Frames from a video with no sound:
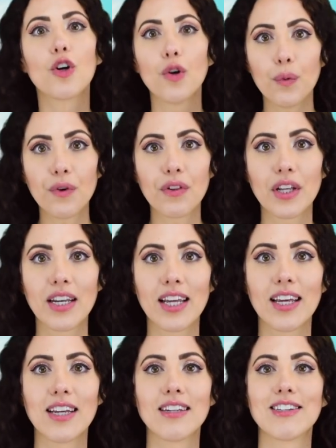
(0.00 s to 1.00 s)

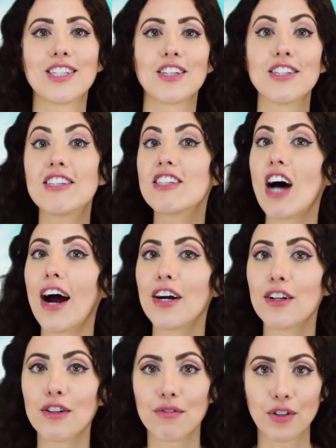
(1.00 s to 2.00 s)
Kundalini is a
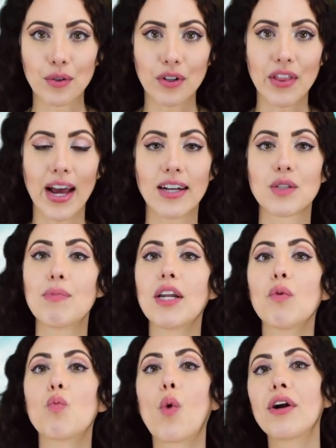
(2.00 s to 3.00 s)
style of yoga that has
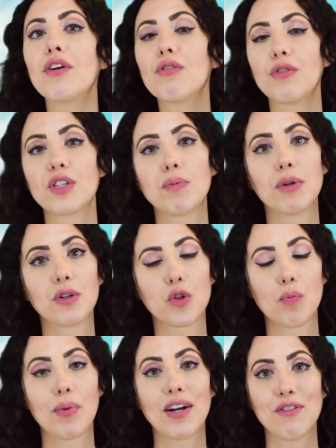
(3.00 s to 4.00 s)
many wonderful
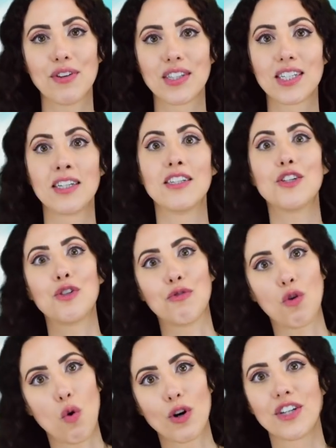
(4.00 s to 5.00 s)
spiritual benefits, in addition,
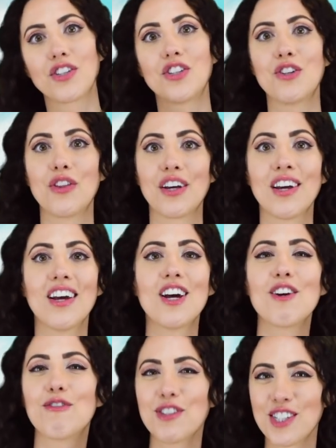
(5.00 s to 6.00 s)
of course, to the
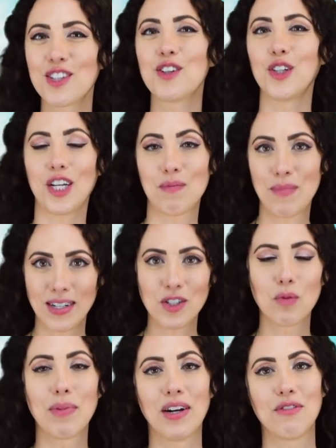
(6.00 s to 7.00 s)
physical and
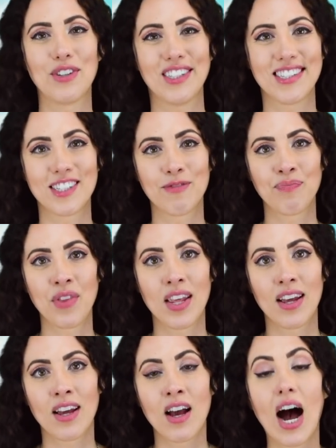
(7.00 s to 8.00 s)
mental benefits.
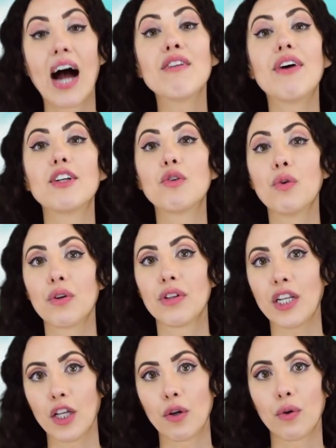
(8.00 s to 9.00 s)
I find
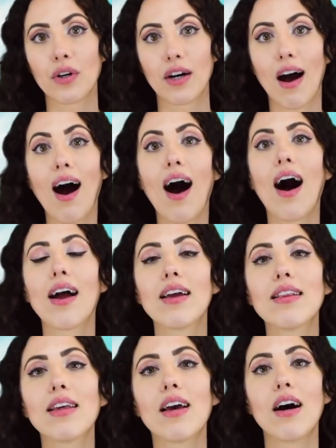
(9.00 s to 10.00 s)
Kundalini yoga
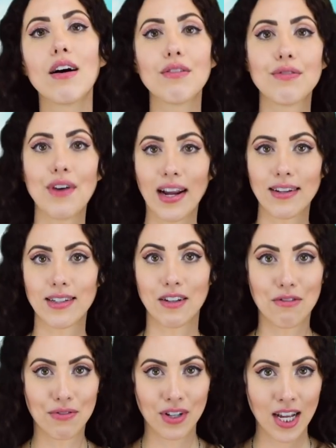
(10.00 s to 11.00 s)
highly
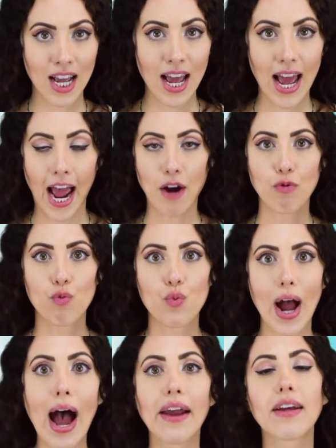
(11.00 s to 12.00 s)
effective at
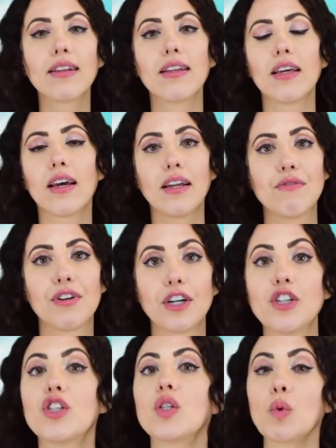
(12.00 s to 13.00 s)
radically and
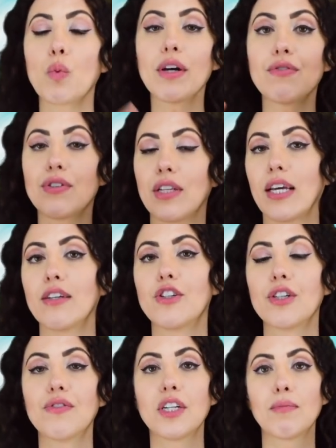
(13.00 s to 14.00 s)
very swiftly
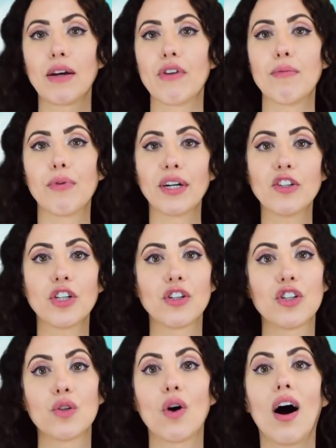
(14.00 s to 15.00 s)
shifting my
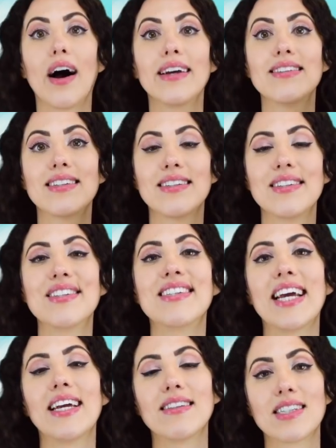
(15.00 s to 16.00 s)
vibration to heightened
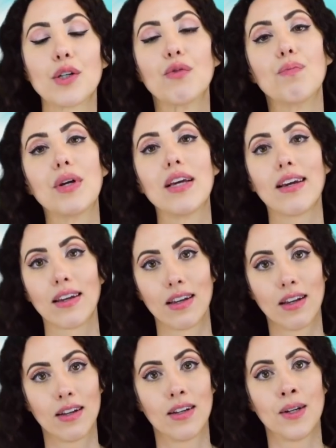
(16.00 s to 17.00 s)
states of
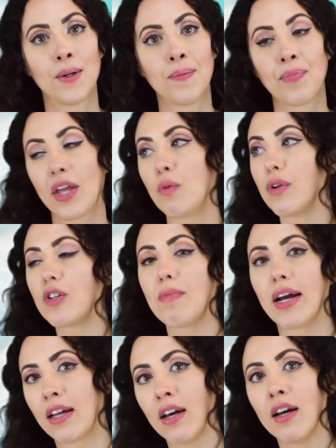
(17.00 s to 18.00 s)
being, in which
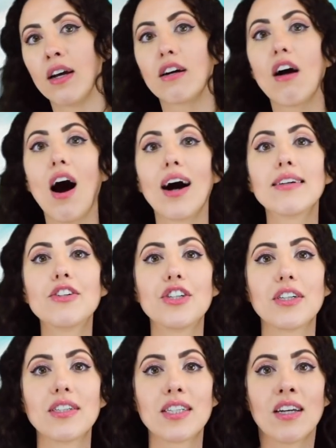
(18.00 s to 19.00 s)
my
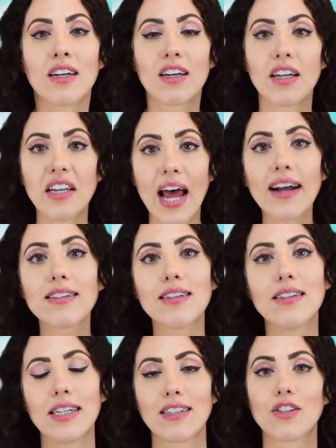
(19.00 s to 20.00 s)
conscious
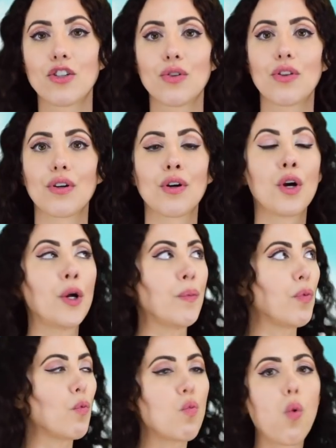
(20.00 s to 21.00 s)
connectedness to the
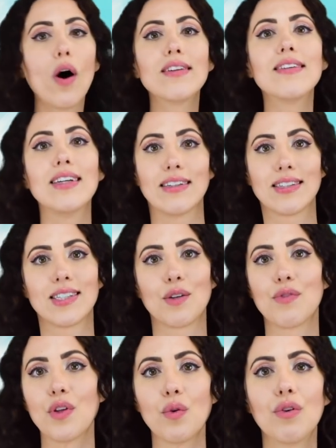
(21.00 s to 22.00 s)
oneness
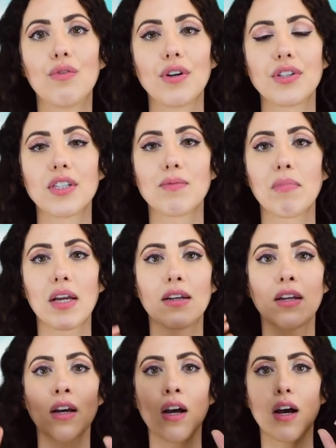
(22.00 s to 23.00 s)
of the universe is
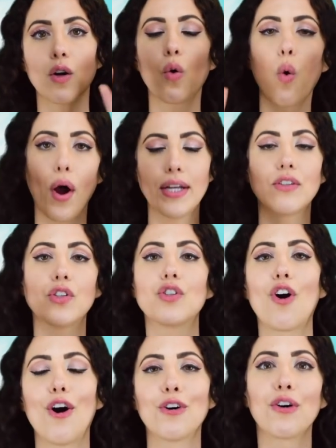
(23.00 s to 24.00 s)
made quite
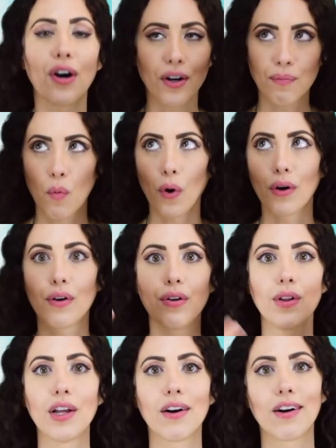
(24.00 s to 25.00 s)
stronger and more
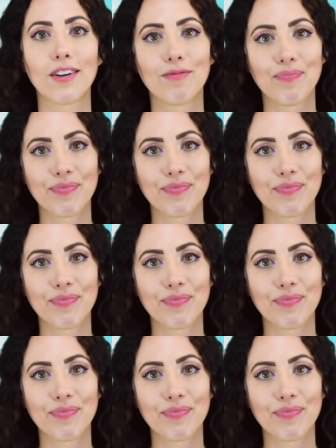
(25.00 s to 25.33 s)
clear.